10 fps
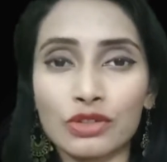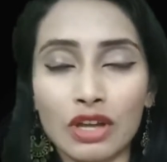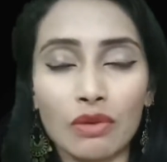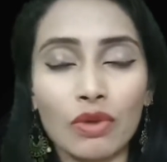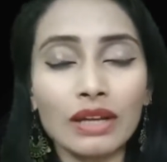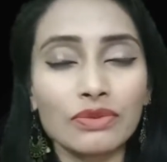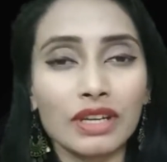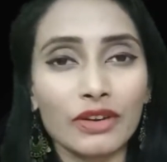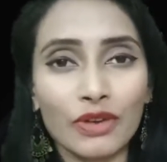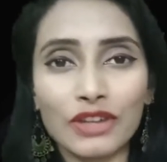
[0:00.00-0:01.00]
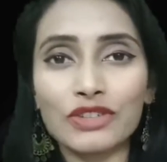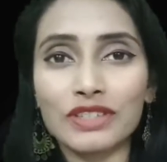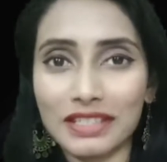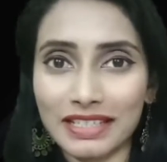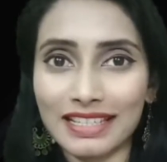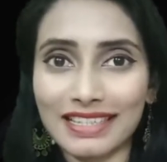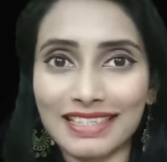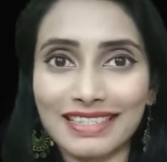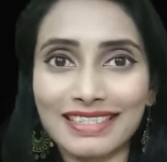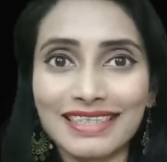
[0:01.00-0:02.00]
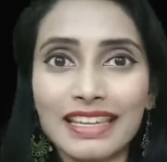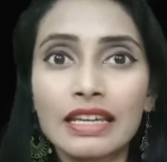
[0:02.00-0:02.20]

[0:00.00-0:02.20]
Those are what we are going to discuss.